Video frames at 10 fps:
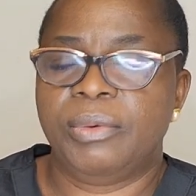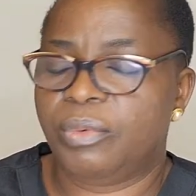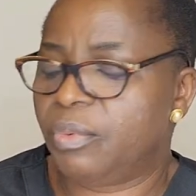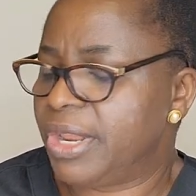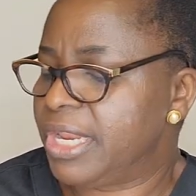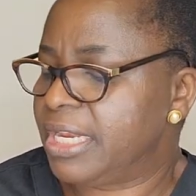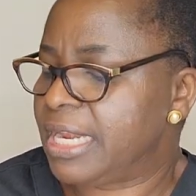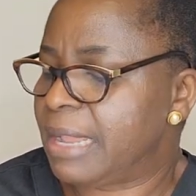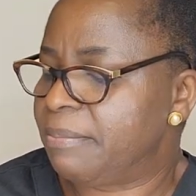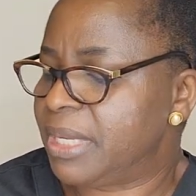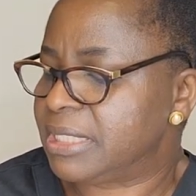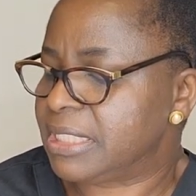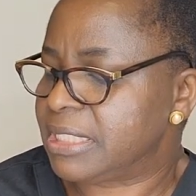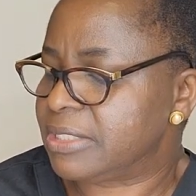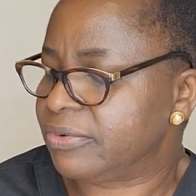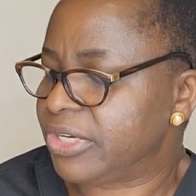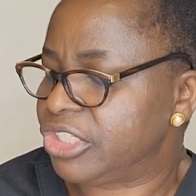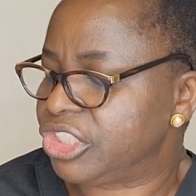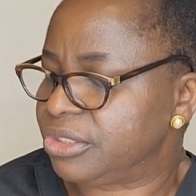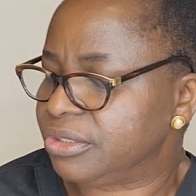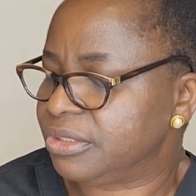within that person's reach.